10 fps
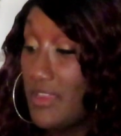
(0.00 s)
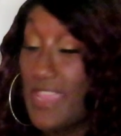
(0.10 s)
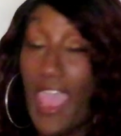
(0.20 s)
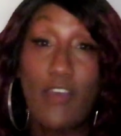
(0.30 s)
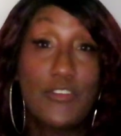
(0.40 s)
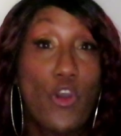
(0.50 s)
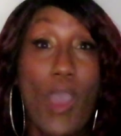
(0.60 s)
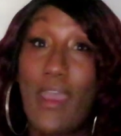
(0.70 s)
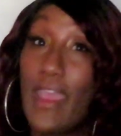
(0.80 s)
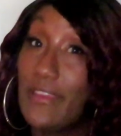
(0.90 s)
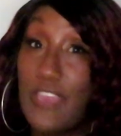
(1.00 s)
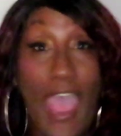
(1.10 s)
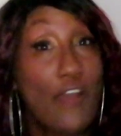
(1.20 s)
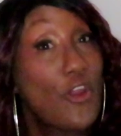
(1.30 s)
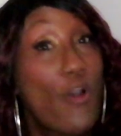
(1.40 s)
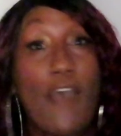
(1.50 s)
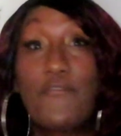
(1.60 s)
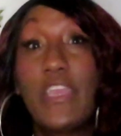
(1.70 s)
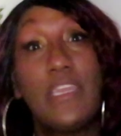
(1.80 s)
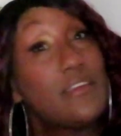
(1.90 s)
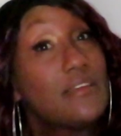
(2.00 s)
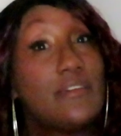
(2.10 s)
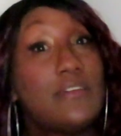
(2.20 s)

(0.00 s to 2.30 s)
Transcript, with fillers: Y'all know I, y'all know I feet